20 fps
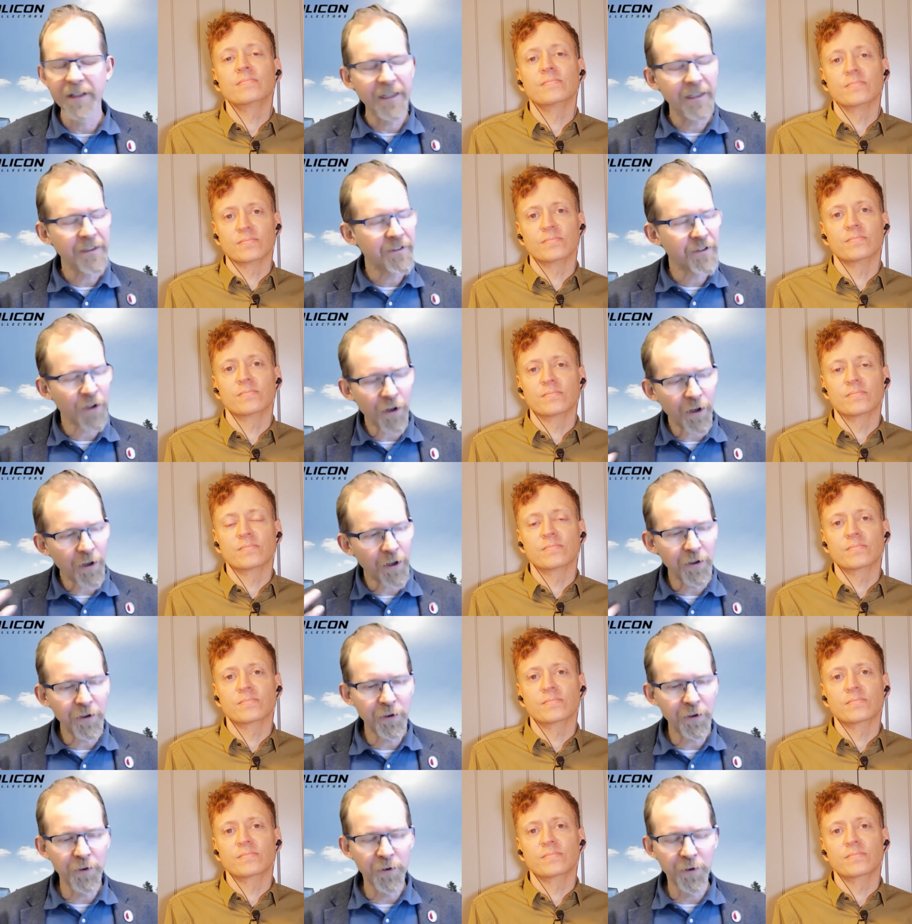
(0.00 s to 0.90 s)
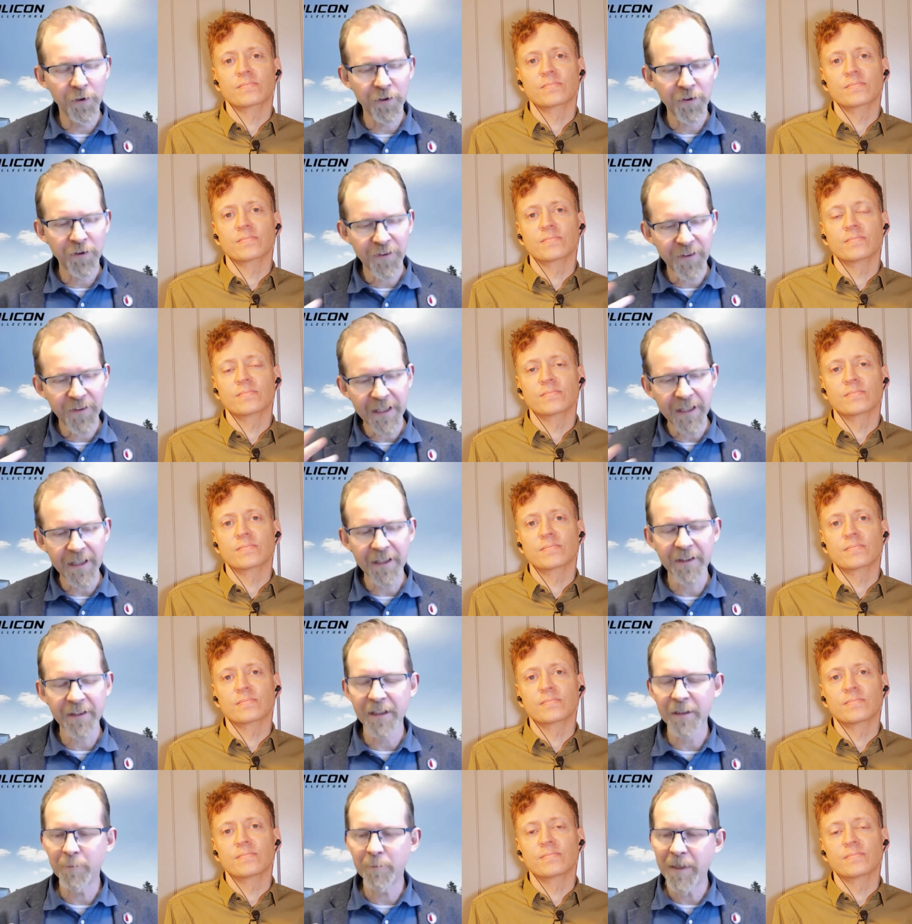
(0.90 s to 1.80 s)
Speaker 1: it's hard to
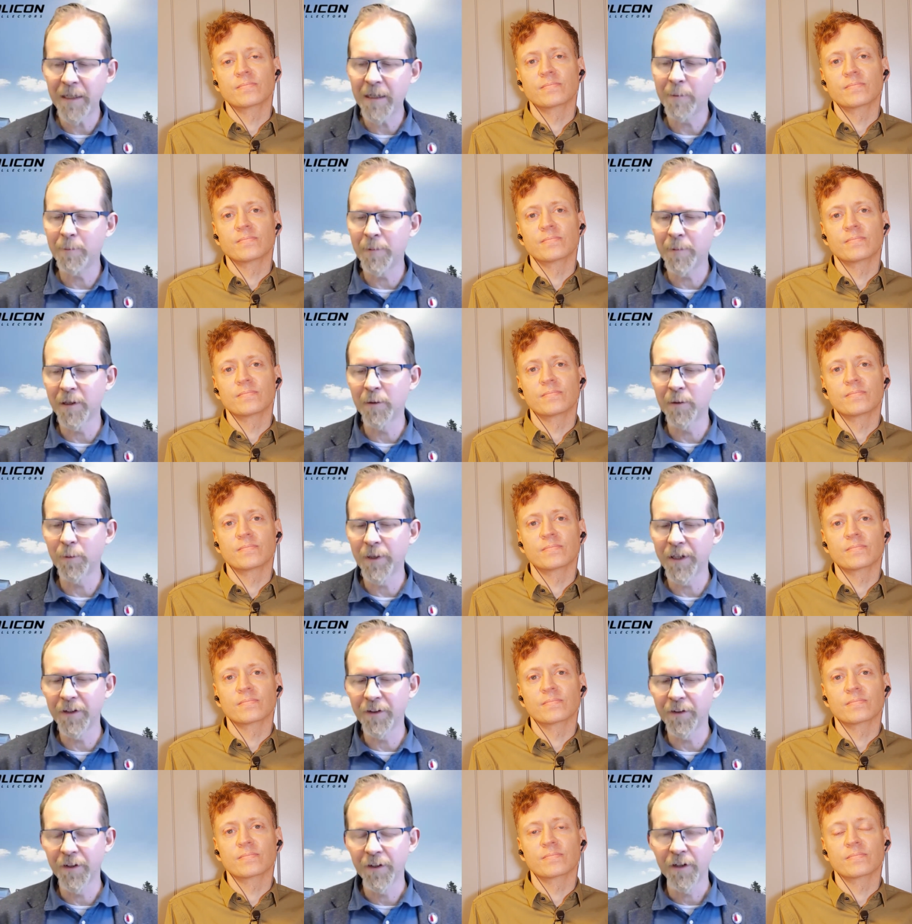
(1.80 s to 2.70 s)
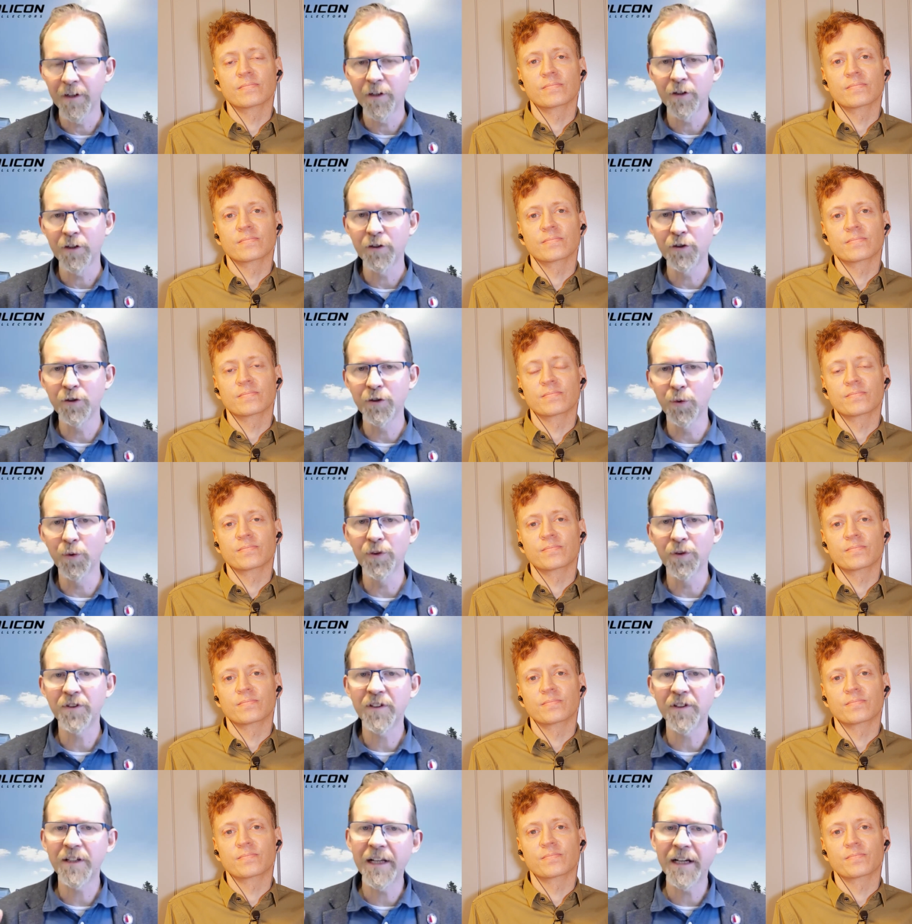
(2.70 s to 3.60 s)
think that people would
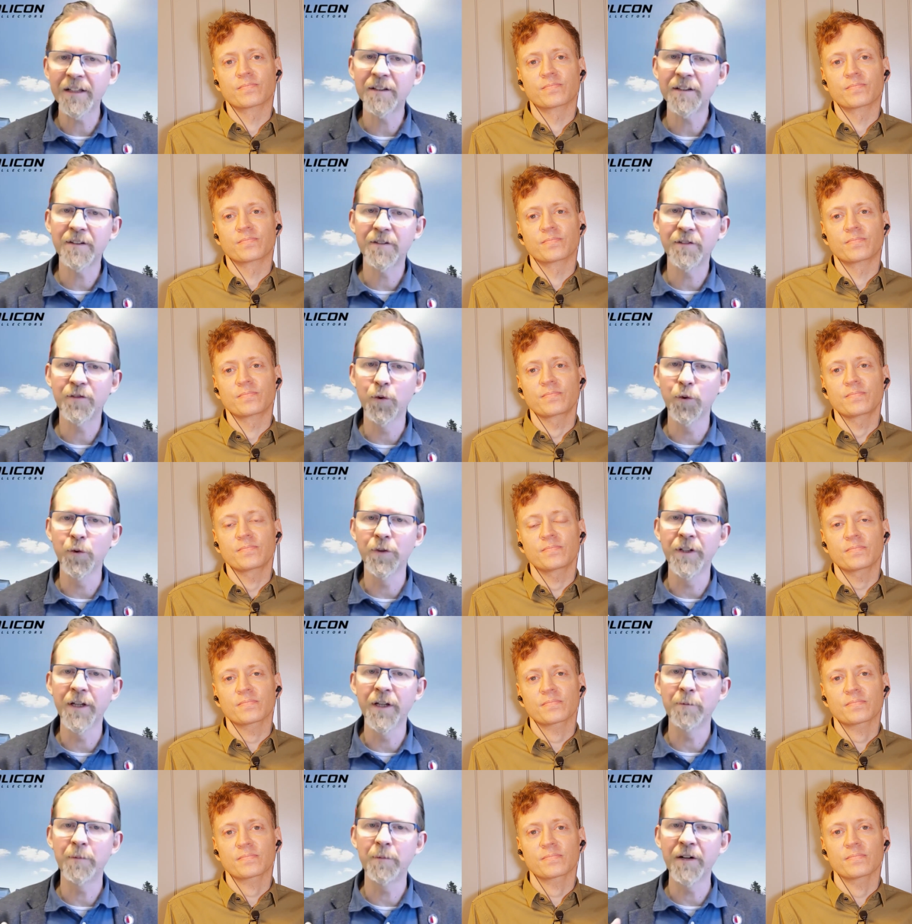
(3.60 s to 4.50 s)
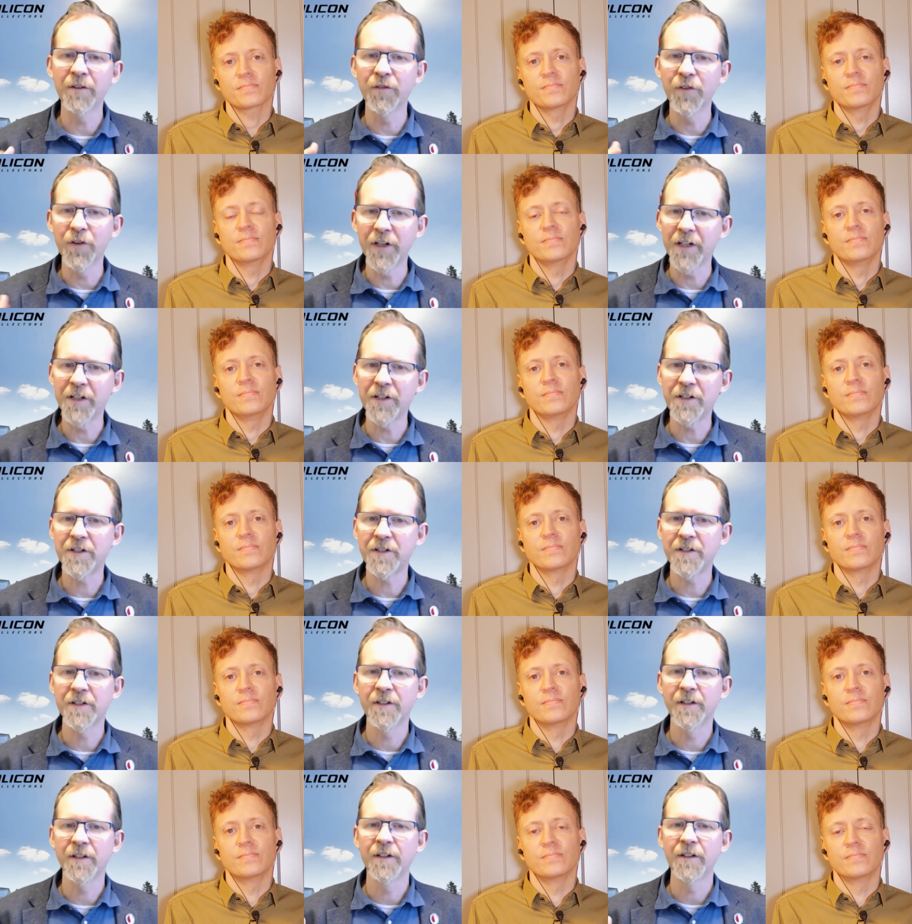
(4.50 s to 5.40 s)
use less food and
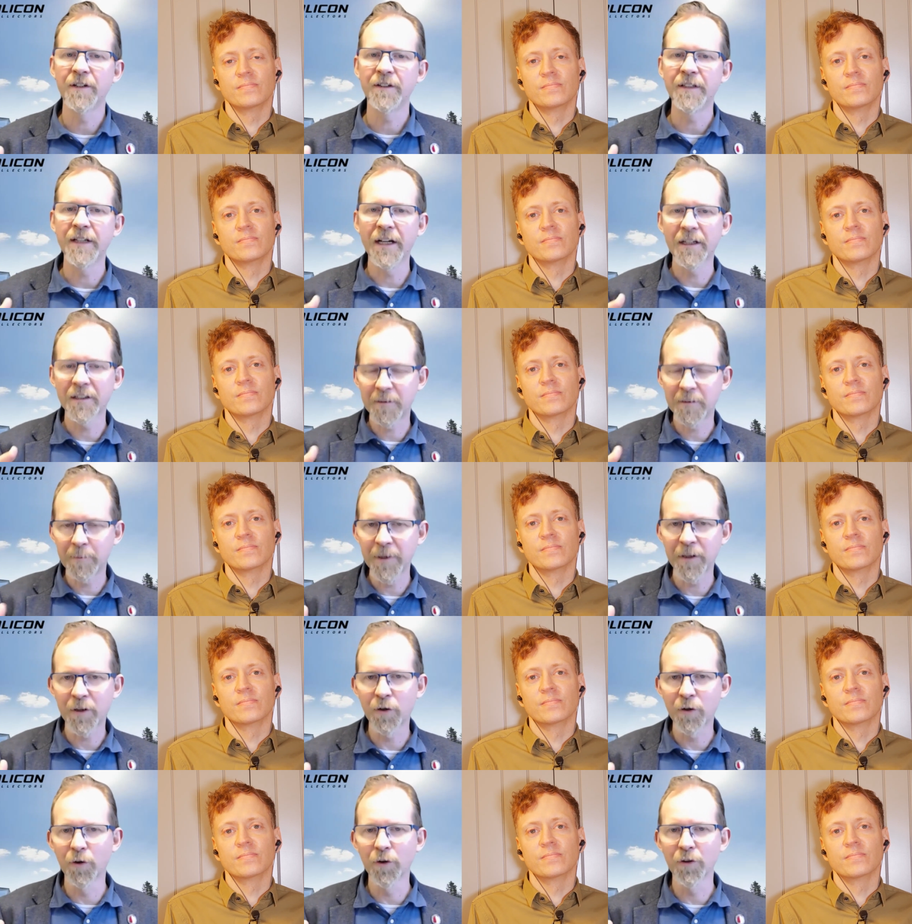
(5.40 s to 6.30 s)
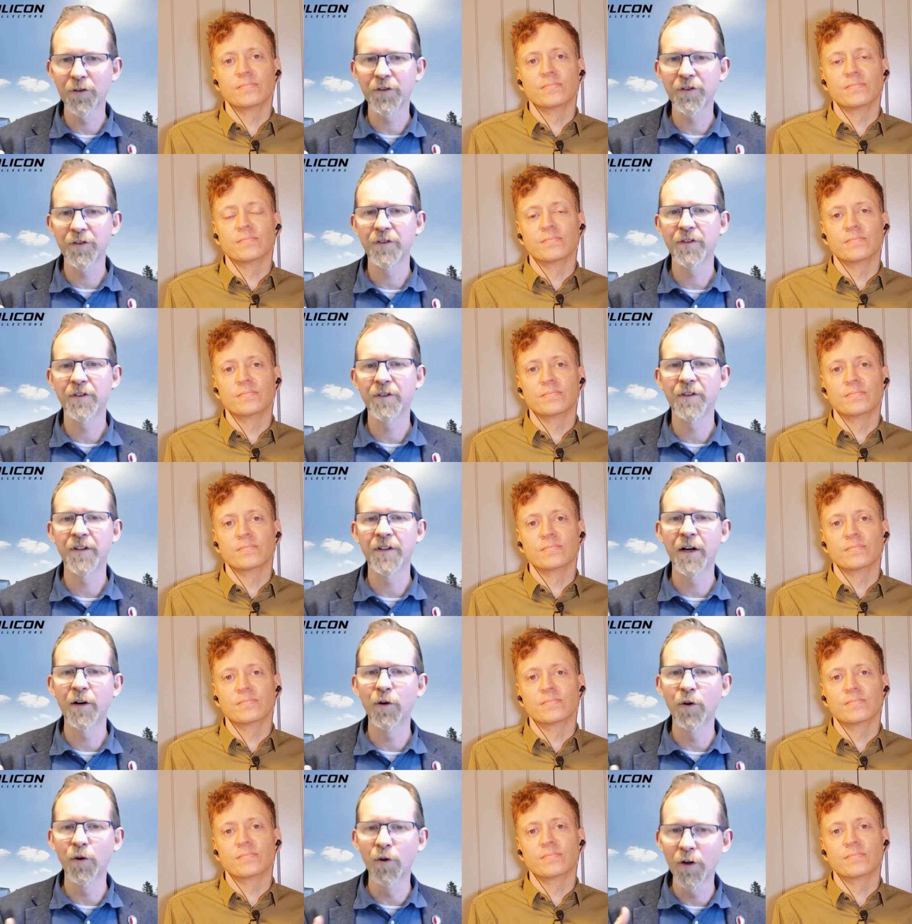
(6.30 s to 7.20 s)
beverage just because
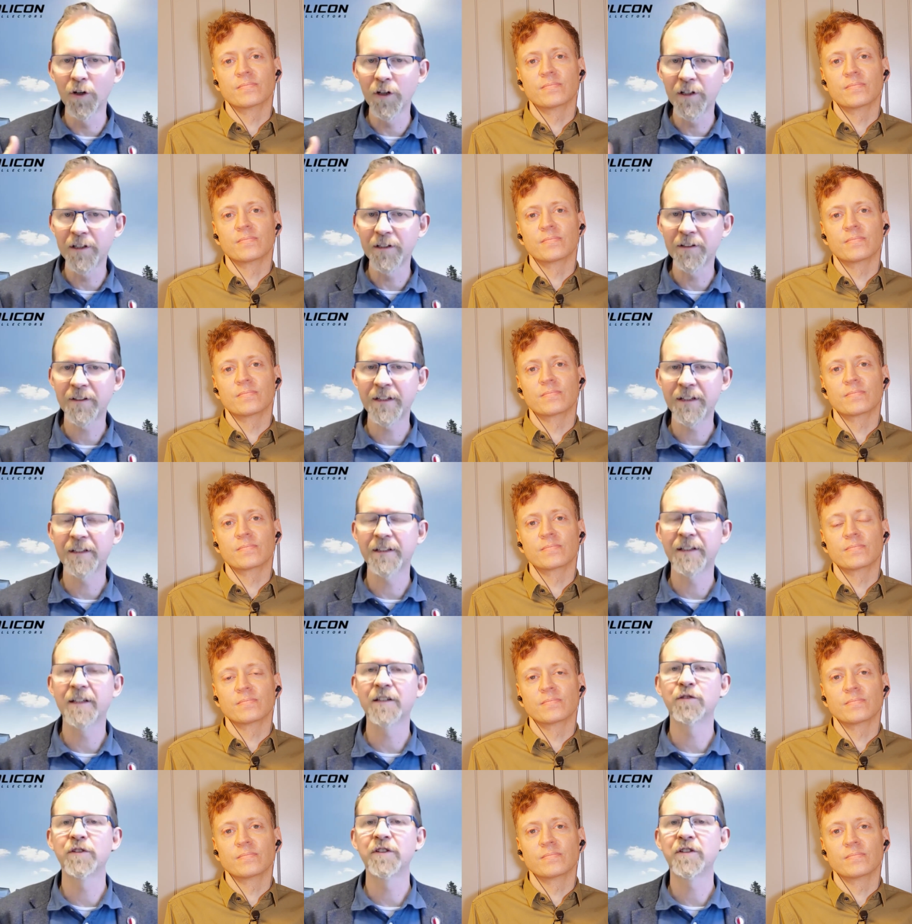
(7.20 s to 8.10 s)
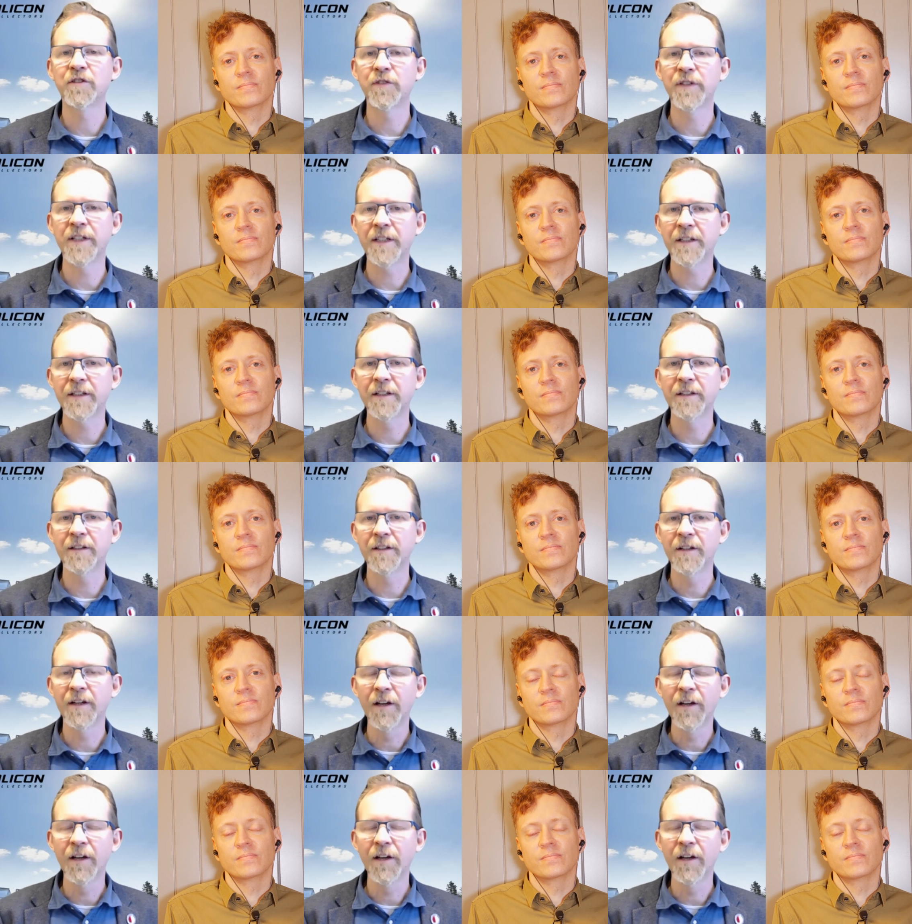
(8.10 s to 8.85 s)
the oil is getting restricted